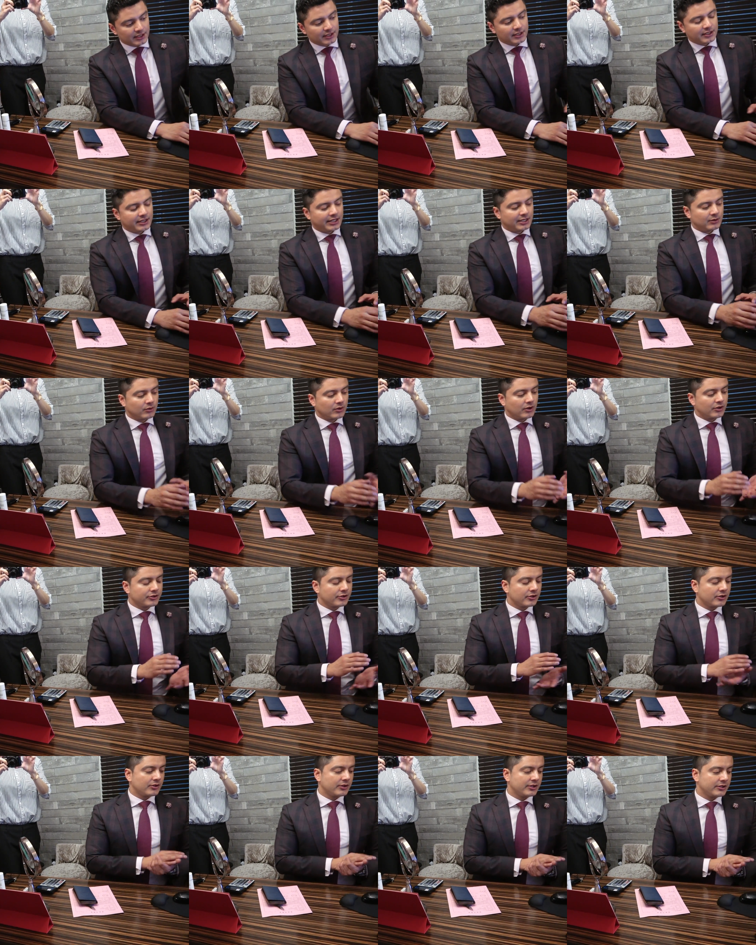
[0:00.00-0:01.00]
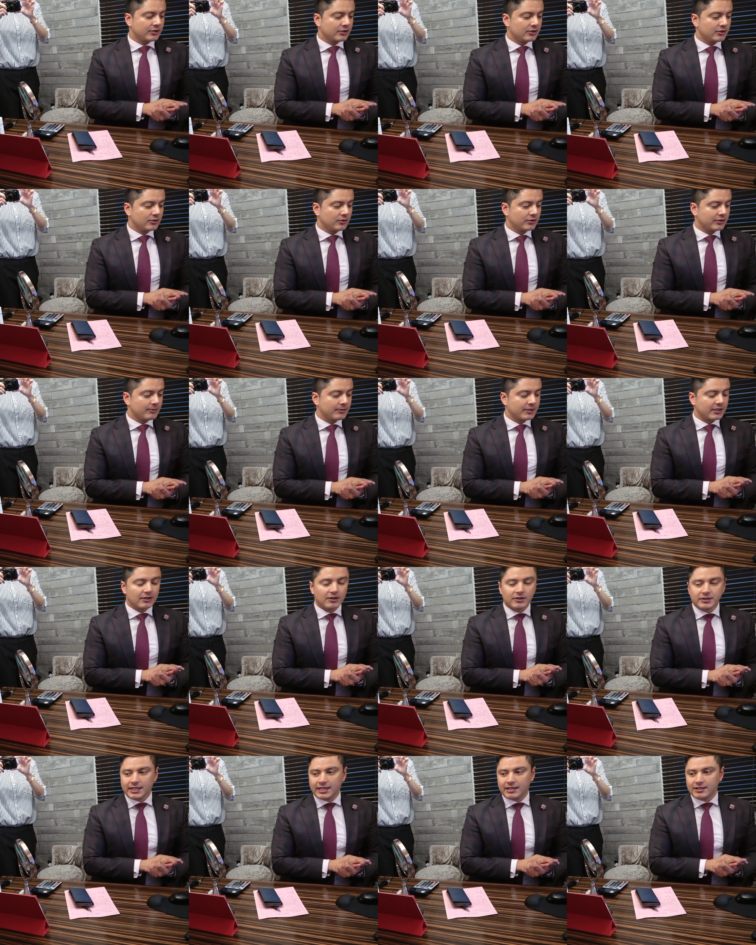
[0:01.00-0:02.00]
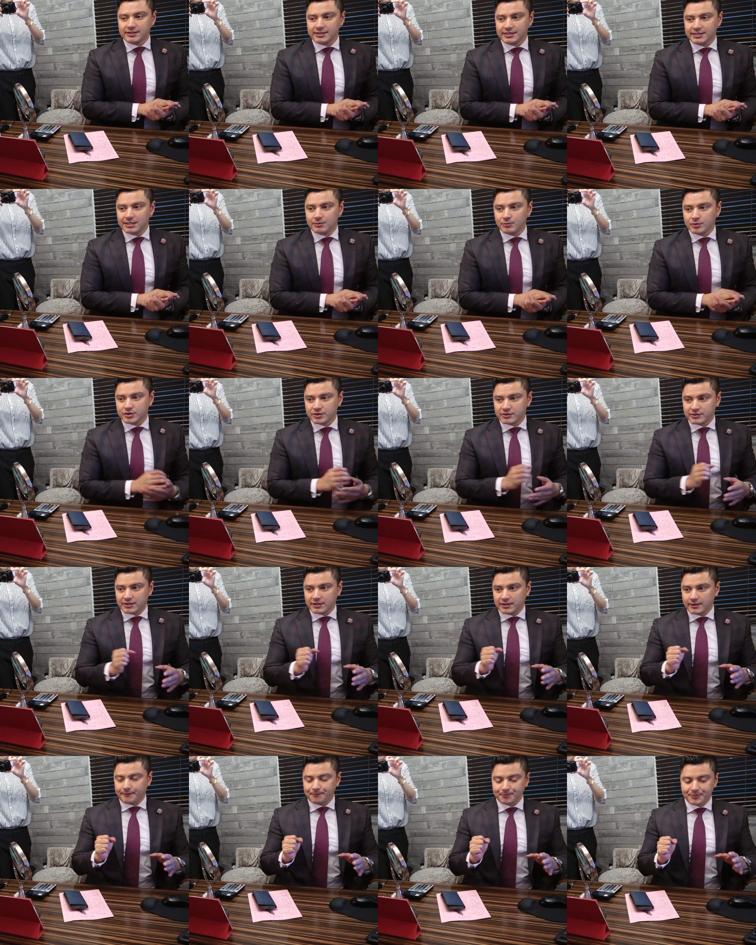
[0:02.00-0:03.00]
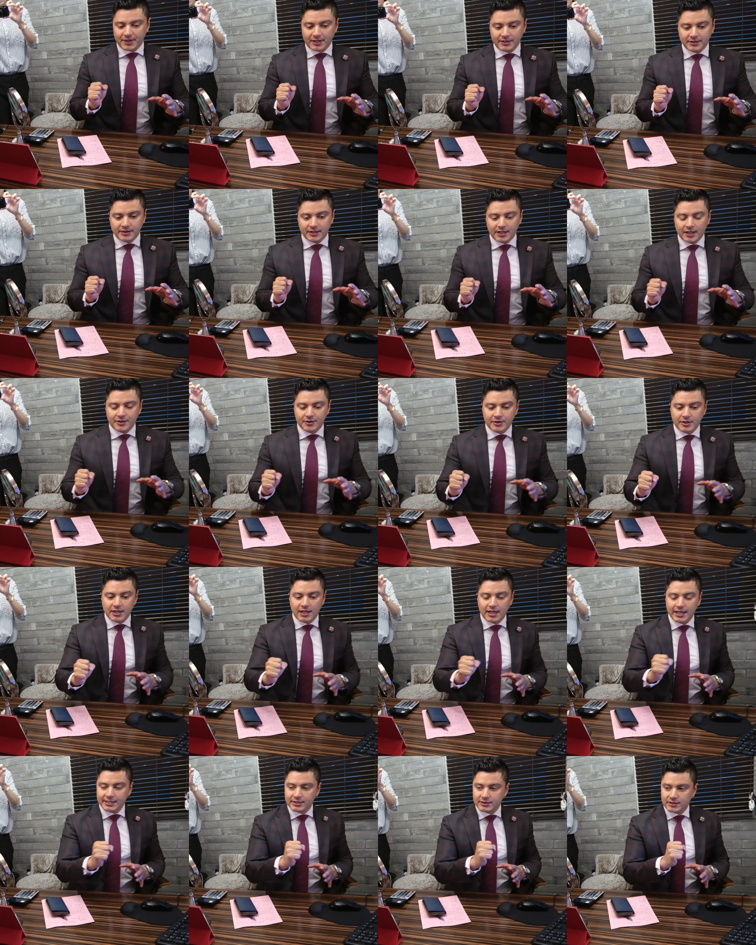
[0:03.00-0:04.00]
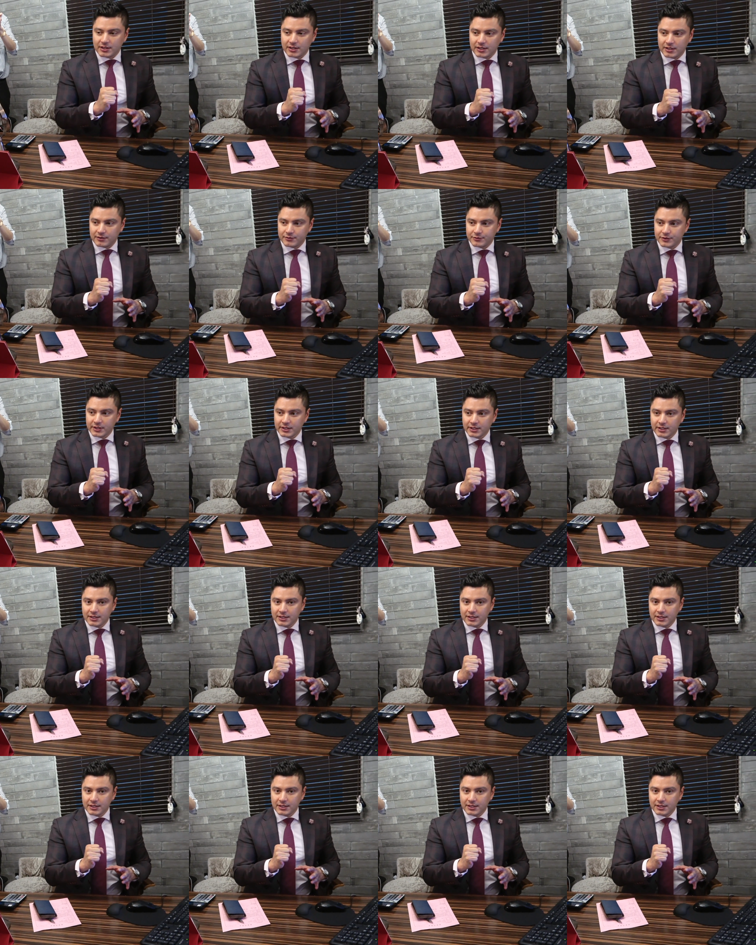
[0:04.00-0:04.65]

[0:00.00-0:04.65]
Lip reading: And we're also going to do something called LDM, which is another kind of